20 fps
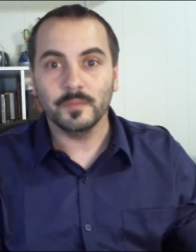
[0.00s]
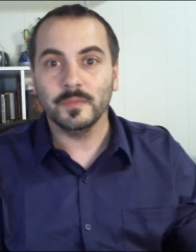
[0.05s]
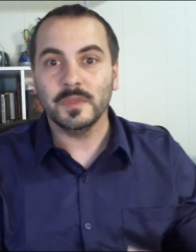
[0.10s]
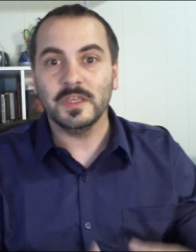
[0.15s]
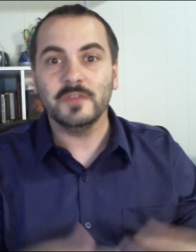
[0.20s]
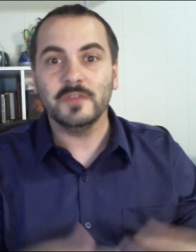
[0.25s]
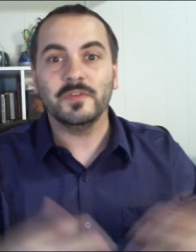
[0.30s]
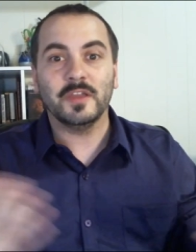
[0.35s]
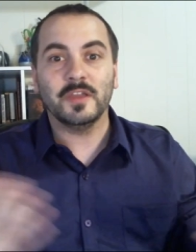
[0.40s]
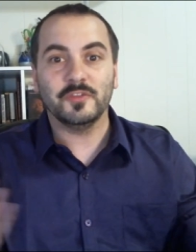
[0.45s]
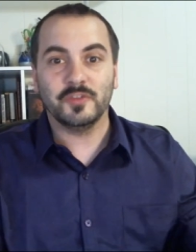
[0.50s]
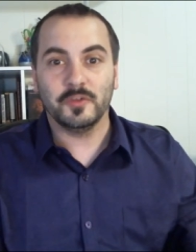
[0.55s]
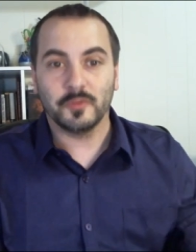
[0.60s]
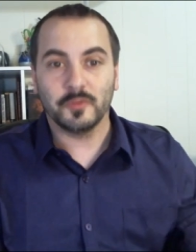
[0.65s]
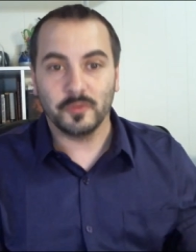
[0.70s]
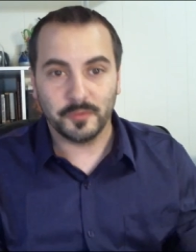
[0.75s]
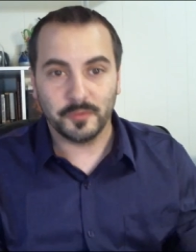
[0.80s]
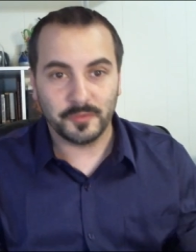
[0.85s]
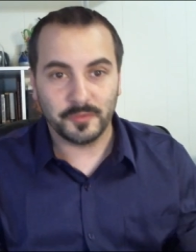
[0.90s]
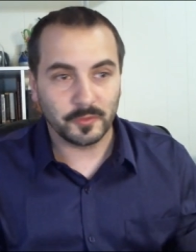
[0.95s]

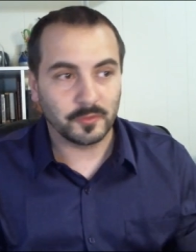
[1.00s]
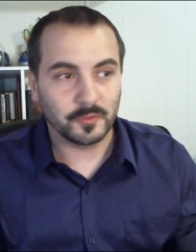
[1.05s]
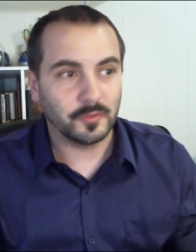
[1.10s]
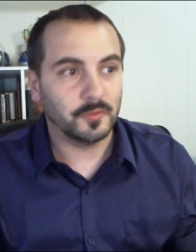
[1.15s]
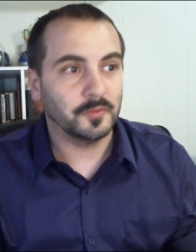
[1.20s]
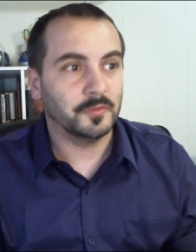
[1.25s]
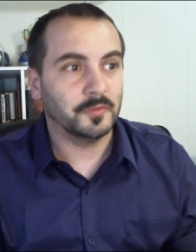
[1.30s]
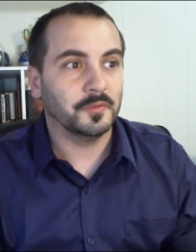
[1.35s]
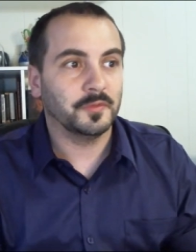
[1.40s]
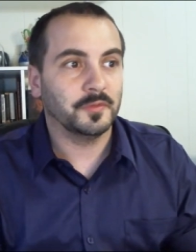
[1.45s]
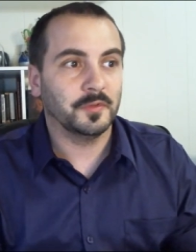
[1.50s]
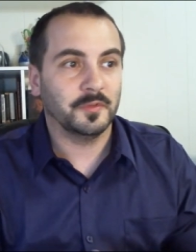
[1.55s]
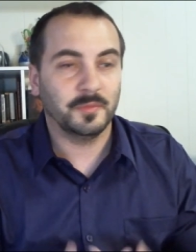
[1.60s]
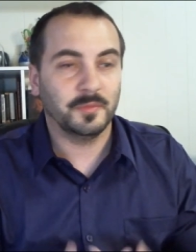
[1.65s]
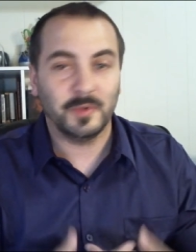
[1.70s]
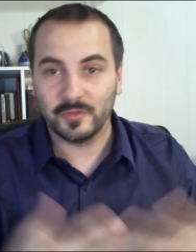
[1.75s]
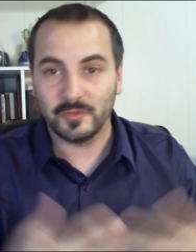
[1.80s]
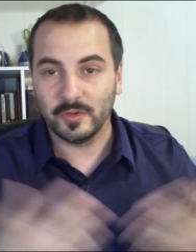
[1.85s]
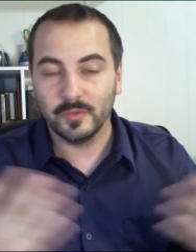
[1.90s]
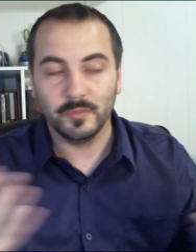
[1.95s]
evangelical circles,
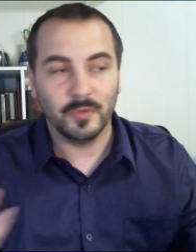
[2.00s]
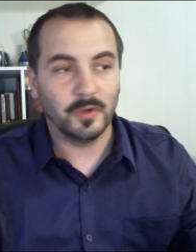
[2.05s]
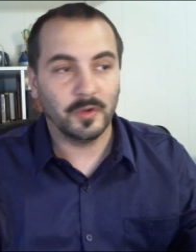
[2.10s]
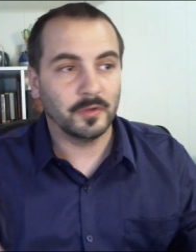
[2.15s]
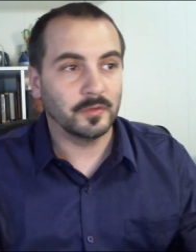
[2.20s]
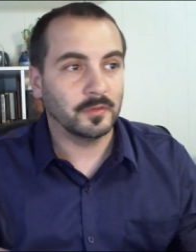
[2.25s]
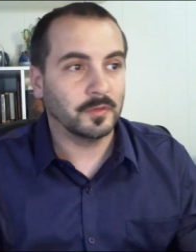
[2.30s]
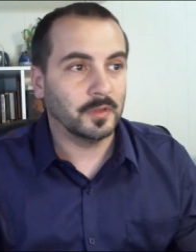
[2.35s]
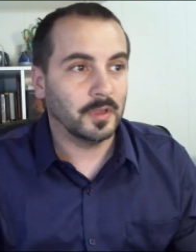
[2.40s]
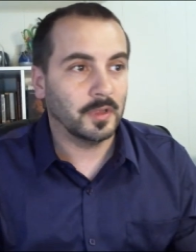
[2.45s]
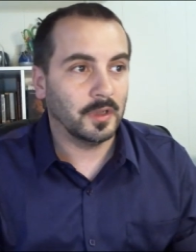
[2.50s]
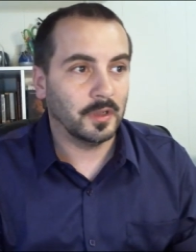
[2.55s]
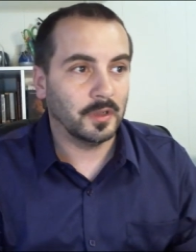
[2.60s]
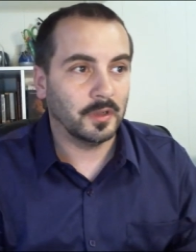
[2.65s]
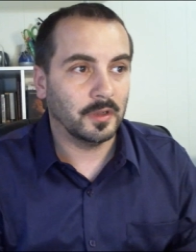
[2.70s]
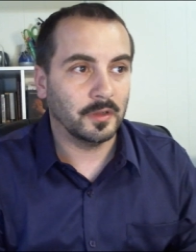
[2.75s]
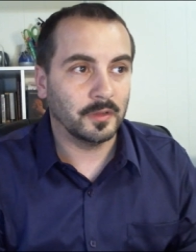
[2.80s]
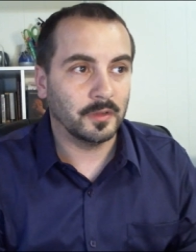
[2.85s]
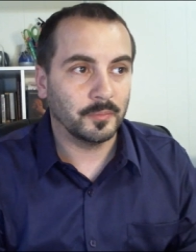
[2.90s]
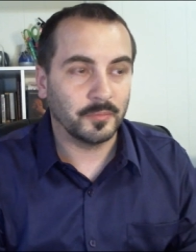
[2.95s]
especially among
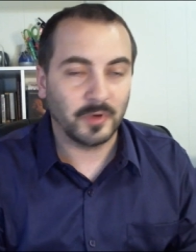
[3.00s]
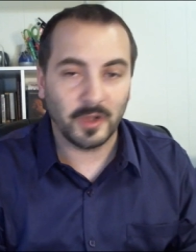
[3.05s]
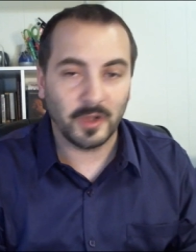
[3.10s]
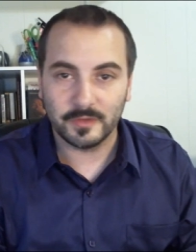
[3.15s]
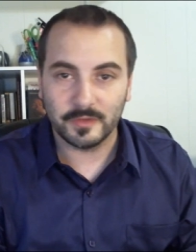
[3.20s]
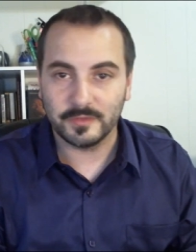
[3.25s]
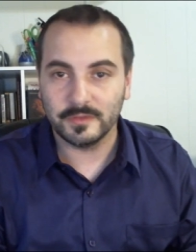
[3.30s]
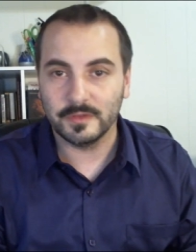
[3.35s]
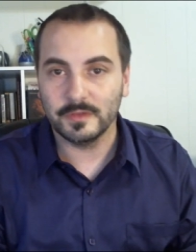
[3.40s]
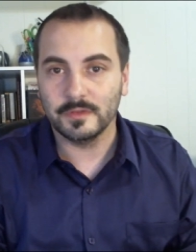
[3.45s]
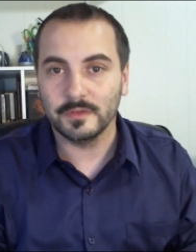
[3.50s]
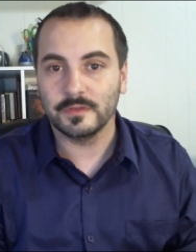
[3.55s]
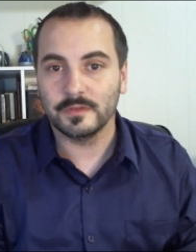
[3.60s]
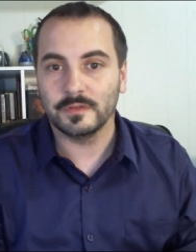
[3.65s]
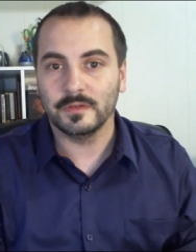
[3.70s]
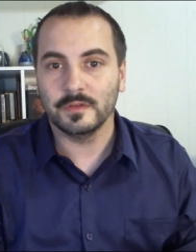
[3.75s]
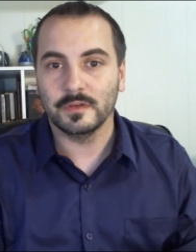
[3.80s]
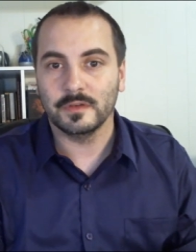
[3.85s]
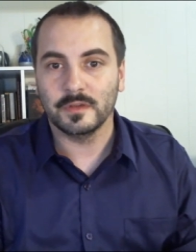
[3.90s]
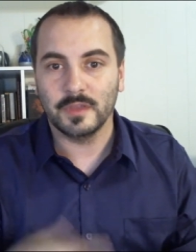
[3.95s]
uh, Protestants
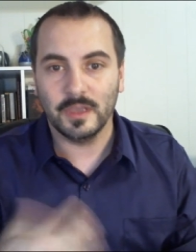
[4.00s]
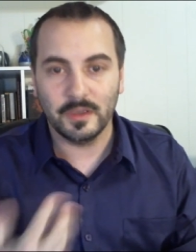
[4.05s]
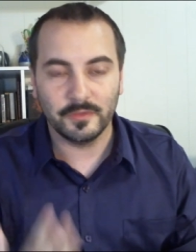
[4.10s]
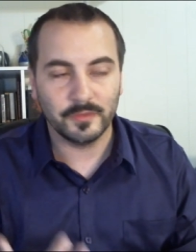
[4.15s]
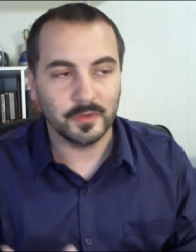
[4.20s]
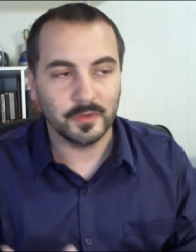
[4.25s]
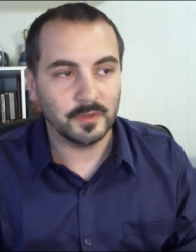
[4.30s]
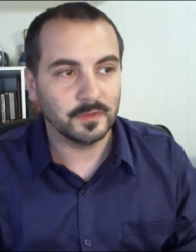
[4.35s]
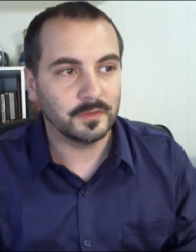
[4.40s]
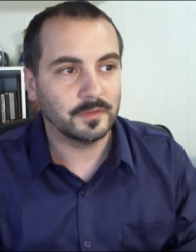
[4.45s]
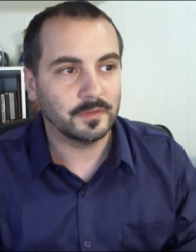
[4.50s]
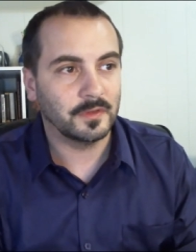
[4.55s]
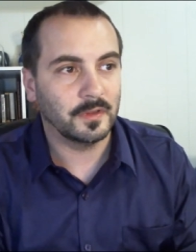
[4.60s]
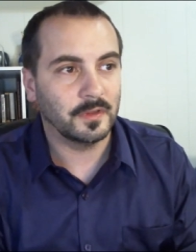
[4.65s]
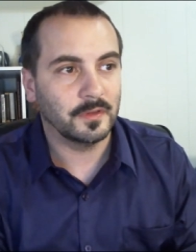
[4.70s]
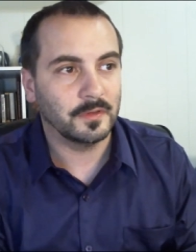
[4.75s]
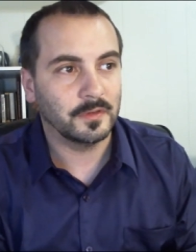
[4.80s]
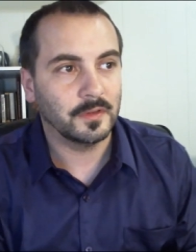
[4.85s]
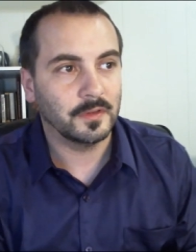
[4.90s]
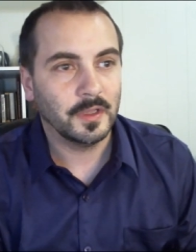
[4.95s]
and Calvinists
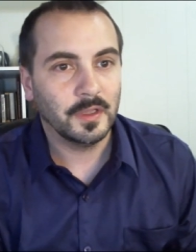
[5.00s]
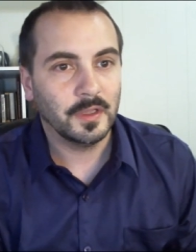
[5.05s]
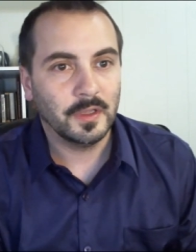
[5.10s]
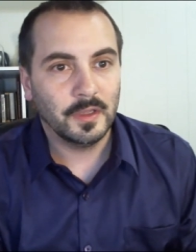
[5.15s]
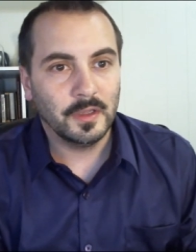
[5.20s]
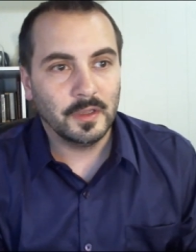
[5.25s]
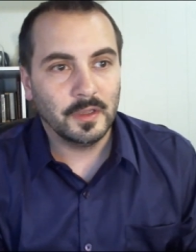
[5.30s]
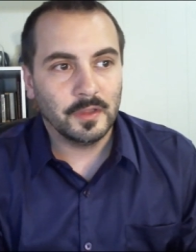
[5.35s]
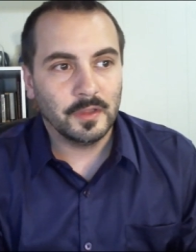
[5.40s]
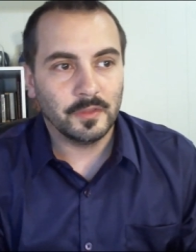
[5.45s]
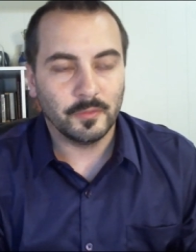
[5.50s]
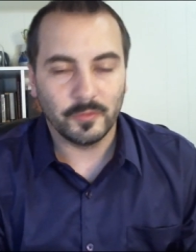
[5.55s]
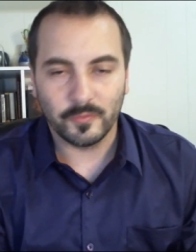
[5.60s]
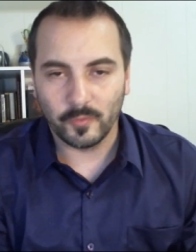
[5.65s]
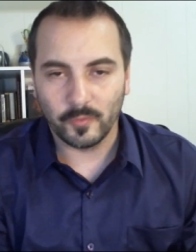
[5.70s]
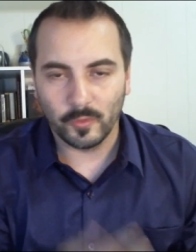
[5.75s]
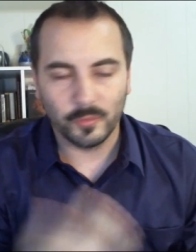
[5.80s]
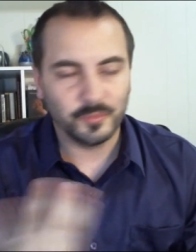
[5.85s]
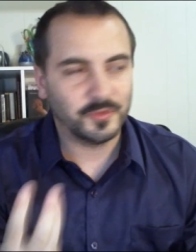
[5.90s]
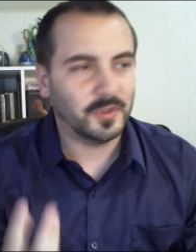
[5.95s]
and the
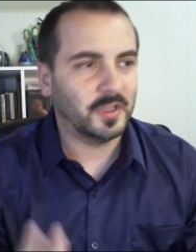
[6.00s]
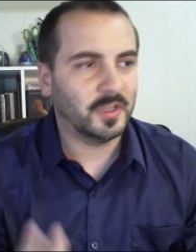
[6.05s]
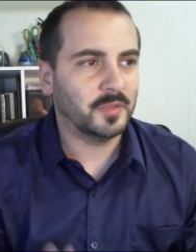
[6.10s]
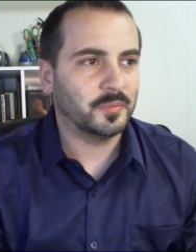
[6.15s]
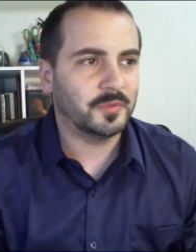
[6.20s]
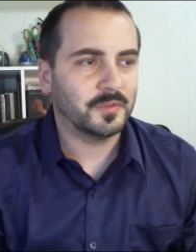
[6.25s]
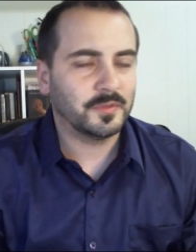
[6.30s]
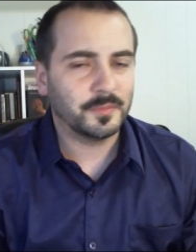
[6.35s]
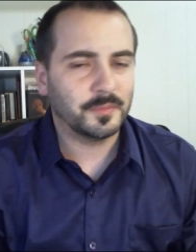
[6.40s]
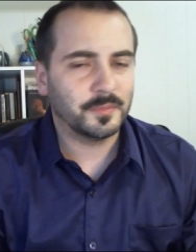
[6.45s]
Reformed types